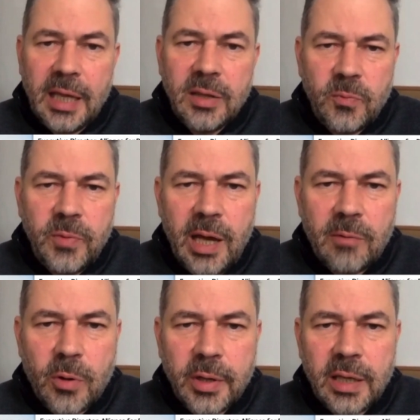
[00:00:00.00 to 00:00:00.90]
and we
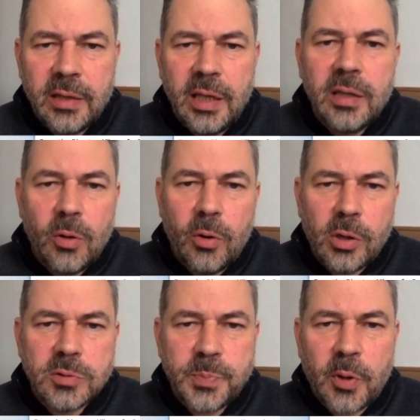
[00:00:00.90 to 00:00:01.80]
are working in
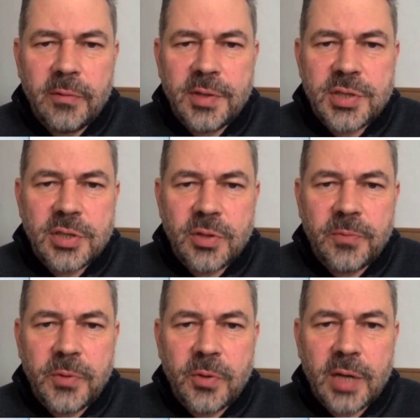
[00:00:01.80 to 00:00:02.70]
all provinces of
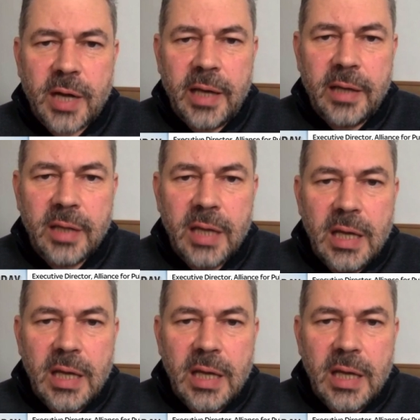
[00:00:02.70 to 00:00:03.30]
Ukraine,